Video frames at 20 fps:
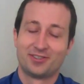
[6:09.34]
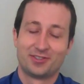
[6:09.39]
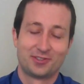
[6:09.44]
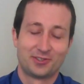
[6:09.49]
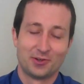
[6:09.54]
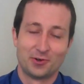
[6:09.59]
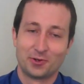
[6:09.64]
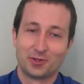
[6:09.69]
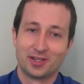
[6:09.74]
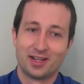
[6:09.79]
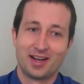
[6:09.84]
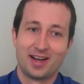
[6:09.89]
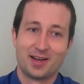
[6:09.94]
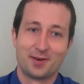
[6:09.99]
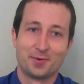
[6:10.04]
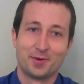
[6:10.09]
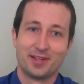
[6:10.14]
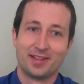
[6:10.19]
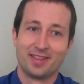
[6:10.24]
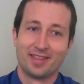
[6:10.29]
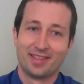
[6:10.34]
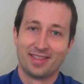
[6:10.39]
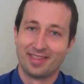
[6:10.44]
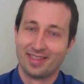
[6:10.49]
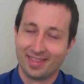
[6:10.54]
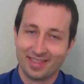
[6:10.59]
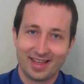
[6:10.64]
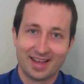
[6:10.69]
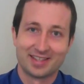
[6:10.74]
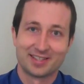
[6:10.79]
So glad when
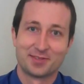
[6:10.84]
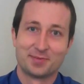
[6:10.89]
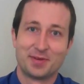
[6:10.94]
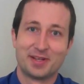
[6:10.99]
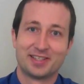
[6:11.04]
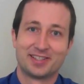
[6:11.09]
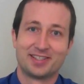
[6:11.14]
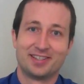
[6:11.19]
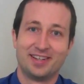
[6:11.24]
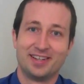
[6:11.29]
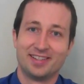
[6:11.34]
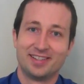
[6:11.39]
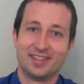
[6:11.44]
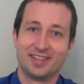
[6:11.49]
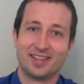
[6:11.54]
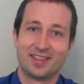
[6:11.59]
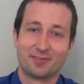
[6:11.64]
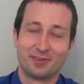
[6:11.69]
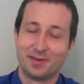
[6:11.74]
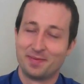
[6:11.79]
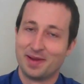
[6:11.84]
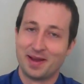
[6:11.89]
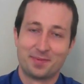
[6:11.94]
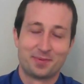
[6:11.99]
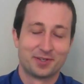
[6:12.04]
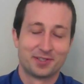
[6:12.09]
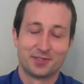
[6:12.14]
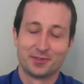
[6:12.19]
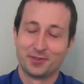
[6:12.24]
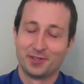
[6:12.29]
that semester ended, three
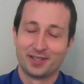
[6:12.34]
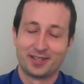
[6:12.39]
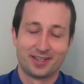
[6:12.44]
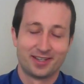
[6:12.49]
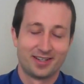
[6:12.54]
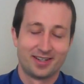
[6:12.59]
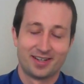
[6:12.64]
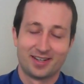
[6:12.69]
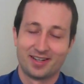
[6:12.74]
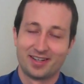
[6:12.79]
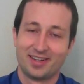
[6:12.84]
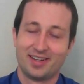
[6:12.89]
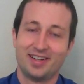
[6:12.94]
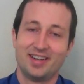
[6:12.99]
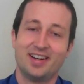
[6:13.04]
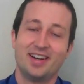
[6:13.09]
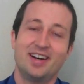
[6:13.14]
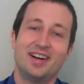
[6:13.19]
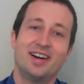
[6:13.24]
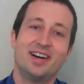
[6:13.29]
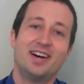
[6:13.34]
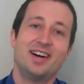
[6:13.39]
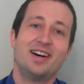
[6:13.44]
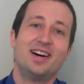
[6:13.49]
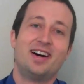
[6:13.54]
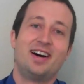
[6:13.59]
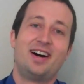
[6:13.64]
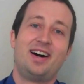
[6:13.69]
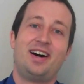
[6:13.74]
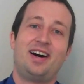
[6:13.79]
papers a week. Ugh.
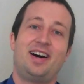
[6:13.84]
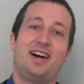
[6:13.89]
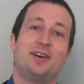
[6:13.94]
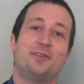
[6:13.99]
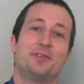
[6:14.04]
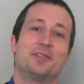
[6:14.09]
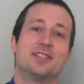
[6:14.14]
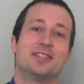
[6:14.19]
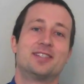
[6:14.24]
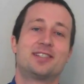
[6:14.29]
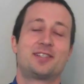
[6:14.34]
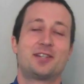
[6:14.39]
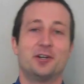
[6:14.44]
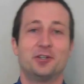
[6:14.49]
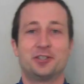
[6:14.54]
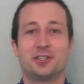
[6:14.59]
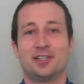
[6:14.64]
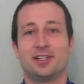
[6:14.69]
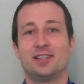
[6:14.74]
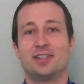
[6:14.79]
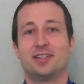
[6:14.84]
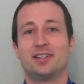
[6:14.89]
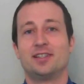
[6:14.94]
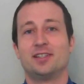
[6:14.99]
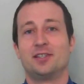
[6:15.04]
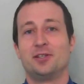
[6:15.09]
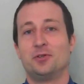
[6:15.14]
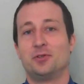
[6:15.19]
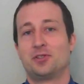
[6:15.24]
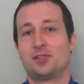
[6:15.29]
Uh, I was
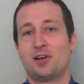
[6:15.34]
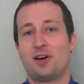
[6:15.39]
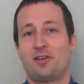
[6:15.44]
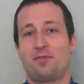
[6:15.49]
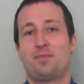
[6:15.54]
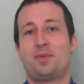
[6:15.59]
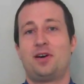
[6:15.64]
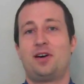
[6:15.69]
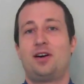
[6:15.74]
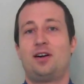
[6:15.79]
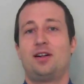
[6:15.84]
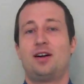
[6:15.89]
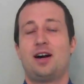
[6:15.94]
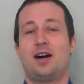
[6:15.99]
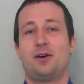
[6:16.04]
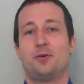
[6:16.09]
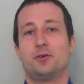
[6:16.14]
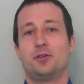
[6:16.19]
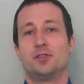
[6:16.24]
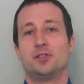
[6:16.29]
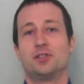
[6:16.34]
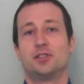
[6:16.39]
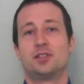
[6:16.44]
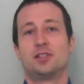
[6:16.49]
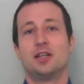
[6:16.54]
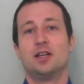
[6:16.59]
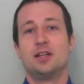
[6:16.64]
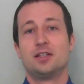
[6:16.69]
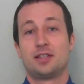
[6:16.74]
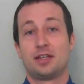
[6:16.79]
coaching youth softball. I
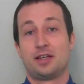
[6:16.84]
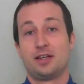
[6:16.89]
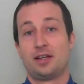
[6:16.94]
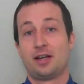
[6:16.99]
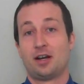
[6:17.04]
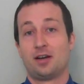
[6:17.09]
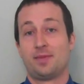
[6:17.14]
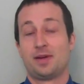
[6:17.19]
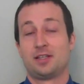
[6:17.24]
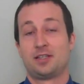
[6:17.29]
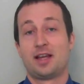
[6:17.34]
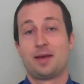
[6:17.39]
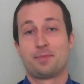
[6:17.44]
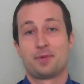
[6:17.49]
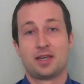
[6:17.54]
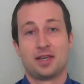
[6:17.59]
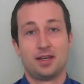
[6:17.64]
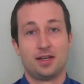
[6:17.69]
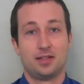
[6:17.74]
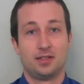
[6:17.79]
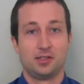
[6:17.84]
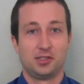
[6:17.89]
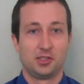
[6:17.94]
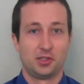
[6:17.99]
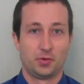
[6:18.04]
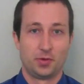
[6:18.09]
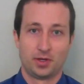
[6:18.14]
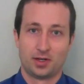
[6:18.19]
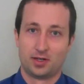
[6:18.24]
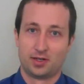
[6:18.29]
was taking care of my stepkids
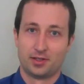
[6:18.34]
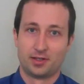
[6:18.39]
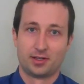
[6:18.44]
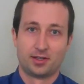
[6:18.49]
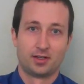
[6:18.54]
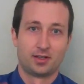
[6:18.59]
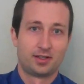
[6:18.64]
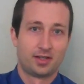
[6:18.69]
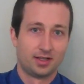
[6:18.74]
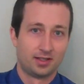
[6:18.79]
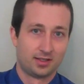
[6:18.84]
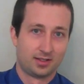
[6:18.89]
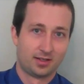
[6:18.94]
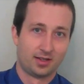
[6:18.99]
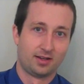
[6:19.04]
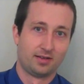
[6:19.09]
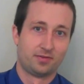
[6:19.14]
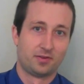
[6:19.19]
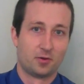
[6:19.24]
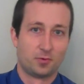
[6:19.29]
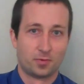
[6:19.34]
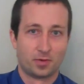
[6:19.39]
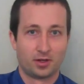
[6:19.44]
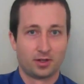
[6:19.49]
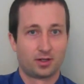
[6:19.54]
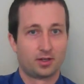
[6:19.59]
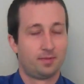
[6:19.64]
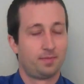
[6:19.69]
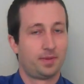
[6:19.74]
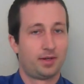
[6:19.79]
and doing all their kid stuff,
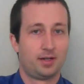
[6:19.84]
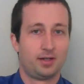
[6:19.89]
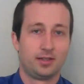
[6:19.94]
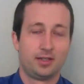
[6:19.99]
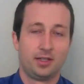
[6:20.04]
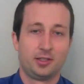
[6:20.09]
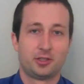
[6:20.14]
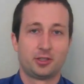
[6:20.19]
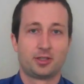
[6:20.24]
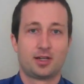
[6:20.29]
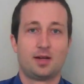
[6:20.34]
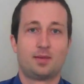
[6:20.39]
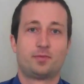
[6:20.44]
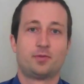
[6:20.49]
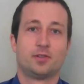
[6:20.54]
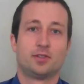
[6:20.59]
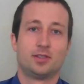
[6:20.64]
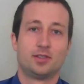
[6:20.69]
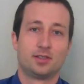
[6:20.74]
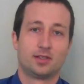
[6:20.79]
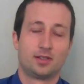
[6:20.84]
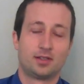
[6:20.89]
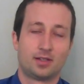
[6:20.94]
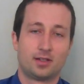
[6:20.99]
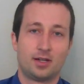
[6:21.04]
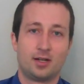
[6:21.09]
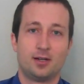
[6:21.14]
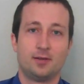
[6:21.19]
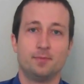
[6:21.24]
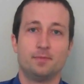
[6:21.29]
homework and parent-teacher conferences and
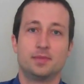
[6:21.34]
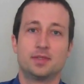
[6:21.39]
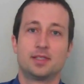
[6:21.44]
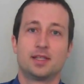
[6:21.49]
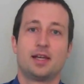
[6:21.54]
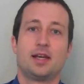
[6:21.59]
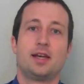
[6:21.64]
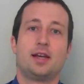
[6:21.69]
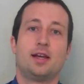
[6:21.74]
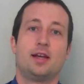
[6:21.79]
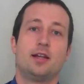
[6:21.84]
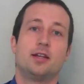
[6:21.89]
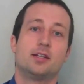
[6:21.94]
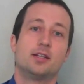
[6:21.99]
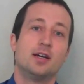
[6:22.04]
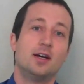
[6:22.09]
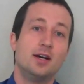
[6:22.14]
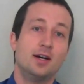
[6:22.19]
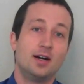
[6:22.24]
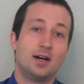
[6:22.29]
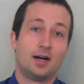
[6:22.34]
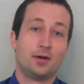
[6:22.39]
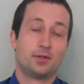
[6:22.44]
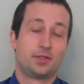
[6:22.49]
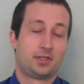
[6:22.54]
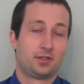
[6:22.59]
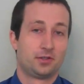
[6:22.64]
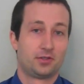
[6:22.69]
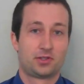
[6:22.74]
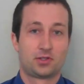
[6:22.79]
clubs. And I
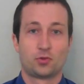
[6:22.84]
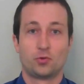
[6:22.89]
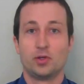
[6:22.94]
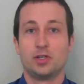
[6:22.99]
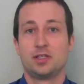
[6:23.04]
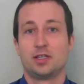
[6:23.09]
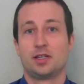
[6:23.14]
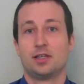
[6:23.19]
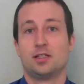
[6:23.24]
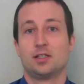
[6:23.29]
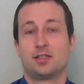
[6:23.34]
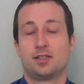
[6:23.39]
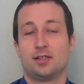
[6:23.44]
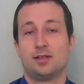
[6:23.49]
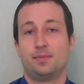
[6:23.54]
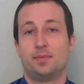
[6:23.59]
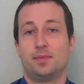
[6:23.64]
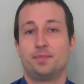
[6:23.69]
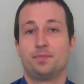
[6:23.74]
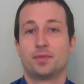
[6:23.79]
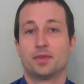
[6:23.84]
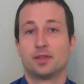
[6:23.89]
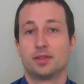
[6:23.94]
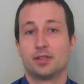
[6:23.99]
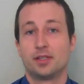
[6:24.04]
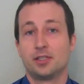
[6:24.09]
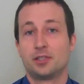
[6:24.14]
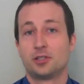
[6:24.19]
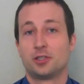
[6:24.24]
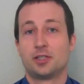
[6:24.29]
was still squeezing in some
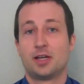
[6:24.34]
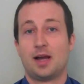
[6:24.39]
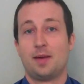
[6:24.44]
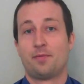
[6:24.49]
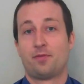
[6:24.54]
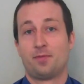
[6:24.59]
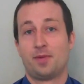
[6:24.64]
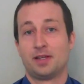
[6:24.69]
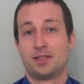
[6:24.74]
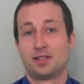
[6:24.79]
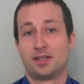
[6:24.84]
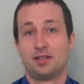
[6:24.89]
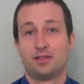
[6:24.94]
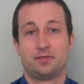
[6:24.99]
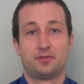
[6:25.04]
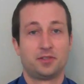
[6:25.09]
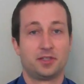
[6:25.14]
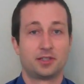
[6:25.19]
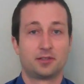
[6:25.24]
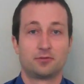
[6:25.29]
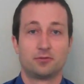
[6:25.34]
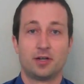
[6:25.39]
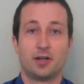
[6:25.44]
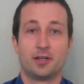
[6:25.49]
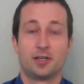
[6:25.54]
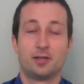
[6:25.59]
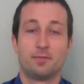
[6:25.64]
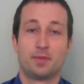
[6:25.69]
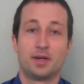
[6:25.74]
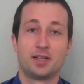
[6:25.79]
leisure time for myself, like
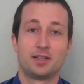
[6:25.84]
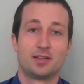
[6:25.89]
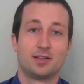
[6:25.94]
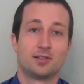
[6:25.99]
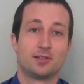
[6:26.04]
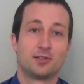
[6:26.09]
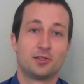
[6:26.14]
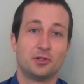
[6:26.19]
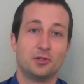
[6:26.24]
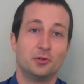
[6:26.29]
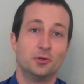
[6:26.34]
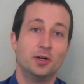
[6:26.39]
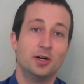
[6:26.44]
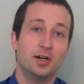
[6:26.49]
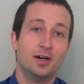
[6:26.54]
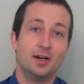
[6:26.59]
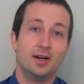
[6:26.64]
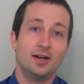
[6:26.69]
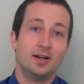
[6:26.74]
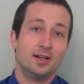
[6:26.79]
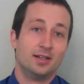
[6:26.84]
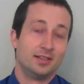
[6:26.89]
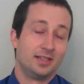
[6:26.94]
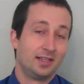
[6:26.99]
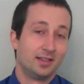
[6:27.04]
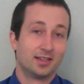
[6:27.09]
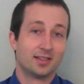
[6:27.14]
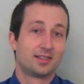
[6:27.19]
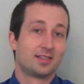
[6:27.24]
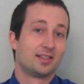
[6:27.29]
running and biking. So
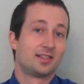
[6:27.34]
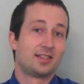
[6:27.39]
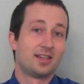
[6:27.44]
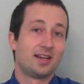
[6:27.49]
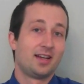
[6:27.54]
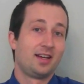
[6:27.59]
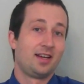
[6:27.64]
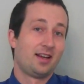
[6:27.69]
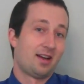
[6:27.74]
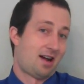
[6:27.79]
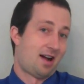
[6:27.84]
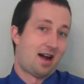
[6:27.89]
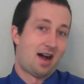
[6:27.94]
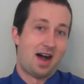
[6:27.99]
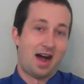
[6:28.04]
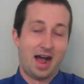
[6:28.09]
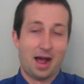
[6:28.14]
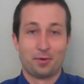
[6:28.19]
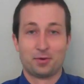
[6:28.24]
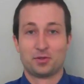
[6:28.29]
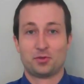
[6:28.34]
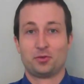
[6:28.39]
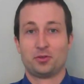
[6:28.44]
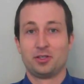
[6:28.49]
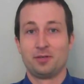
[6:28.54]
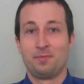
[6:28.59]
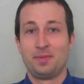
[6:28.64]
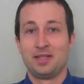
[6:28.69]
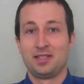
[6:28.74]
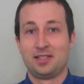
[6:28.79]
needless to say, I was
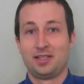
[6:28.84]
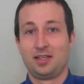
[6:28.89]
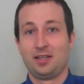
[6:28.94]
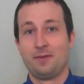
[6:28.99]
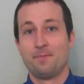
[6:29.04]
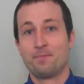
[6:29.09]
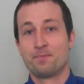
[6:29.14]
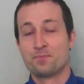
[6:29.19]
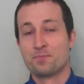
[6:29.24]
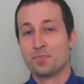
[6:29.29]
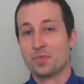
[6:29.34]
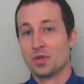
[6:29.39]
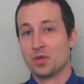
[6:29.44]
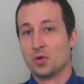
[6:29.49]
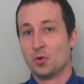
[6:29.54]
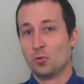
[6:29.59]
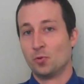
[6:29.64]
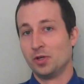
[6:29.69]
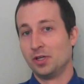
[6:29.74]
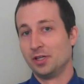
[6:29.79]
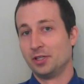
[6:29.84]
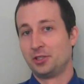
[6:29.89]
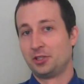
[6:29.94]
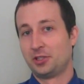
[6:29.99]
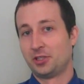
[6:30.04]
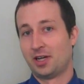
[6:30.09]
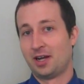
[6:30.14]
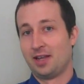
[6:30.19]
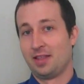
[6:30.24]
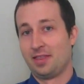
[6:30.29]
really busy,
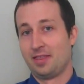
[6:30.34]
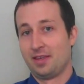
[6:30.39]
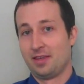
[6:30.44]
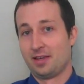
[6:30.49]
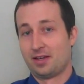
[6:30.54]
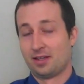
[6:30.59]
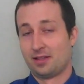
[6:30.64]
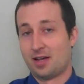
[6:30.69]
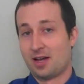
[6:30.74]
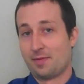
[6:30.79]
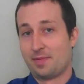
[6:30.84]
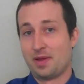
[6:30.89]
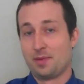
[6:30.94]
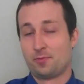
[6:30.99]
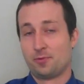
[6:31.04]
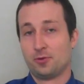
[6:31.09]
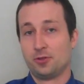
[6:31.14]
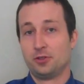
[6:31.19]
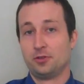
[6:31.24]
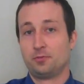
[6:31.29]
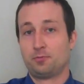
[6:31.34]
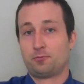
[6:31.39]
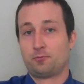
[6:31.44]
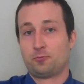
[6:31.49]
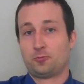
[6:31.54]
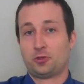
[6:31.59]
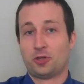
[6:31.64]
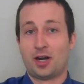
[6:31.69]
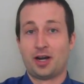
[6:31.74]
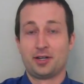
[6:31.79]
which I think a lot of people would
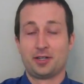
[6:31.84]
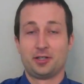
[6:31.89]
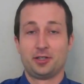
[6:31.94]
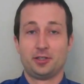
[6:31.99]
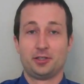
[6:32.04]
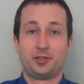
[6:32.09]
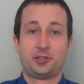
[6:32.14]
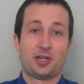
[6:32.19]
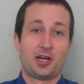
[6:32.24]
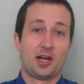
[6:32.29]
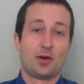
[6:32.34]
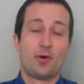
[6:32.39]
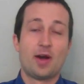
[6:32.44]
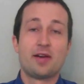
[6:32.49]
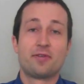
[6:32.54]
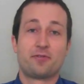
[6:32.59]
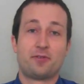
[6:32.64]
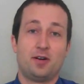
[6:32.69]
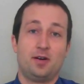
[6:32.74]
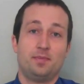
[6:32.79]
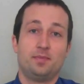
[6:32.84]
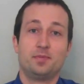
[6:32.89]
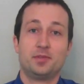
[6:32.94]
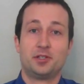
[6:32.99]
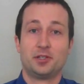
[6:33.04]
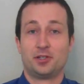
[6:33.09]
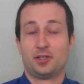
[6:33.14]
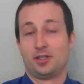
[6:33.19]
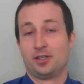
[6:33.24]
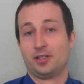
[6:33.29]
try to shy away from
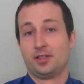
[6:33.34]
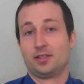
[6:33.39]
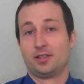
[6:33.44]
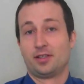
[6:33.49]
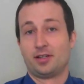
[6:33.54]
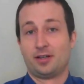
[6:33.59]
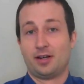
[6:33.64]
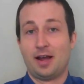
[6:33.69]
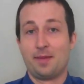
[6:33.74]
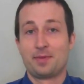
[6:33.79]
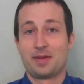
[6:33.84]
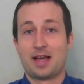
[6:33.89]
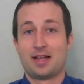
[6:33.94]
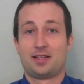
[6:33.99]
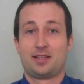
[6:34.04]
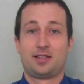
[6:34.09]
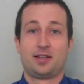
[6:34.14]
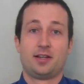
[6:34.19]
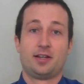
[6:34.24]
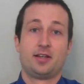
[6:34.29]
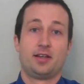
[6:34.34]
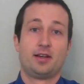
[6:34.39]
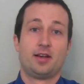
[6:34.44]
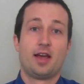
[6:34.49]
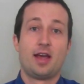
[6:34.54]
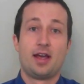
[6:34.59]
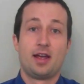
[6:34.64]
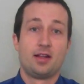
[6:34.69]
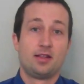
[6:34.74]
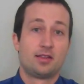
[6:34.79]
during their MCAT
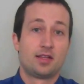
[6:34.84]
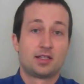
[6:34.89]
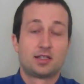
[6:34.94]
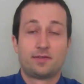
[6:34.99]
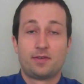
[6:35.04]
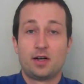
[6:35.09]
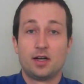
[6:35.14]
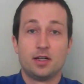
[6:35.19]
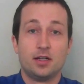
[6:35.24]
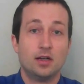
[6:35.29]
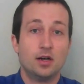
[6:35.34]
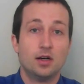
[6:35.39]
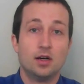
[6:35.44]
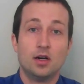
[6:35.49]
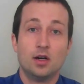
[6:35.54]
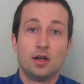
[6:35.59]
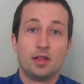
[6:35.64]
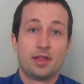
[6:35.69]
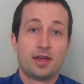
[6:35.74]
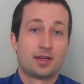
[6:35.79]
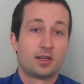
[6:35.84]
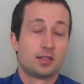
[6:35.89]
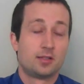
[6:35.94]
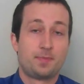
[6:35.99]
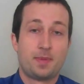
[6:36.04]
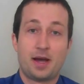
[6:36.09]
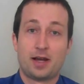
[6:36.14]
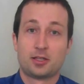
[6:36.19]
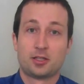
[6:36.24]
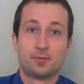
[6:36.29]
studying, and that's fine. That
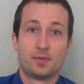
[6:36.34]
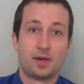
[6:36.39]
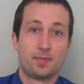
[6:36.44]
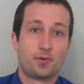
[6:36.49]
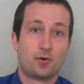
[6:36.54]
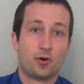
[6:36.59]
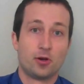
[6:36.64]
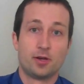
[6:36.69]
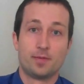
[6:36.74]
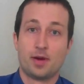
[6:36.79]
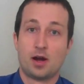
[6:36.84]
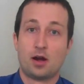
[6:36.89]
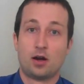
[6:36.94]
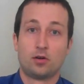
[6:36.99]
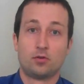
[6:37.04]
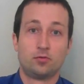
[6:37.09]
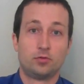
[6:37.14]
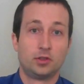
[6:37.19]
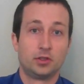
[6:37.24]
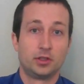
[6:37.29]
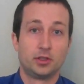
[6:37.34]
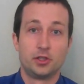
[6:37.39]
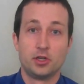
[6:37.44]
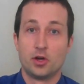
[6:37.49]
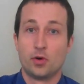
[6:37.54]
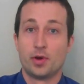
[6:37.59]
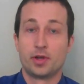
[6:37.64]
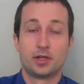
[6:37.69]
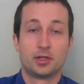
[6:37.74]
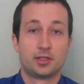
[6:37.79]
gets back to my point about really
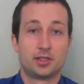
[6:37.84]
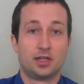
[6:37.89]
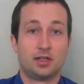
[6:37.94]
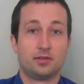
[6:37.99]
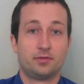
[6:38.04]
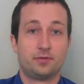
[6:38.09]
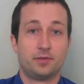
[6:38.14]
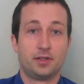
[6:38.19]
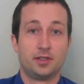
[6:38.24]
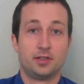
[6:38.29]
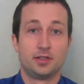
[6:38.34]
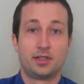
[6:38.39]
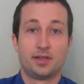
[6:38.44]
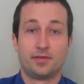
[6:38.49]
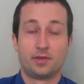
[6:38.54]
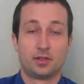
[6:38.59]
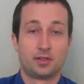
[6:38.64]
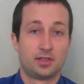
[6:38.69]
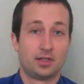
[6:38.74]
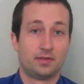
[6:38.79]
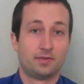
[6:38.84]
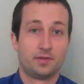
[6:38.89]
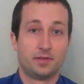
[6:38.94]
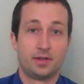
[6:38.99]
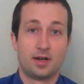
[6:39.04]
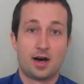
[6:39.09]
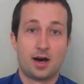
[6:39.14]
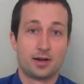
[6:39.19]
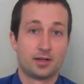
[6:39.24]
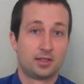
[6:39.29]
knowing yourself and giving yourself
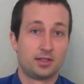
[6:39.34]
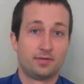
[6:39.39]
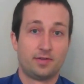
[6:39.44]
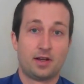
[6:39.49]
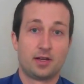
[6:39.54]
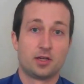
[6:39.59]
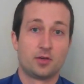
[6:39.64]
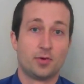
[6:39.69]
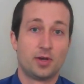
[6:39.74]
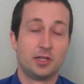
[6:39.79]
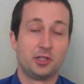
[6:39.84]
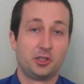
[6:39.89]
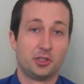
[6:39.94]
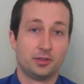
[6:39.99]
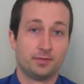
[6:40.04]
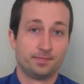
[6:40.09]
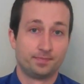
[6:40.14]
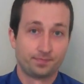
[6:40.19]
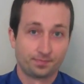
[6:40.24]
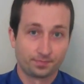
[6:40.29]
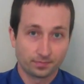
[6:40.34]
an honest evaluation.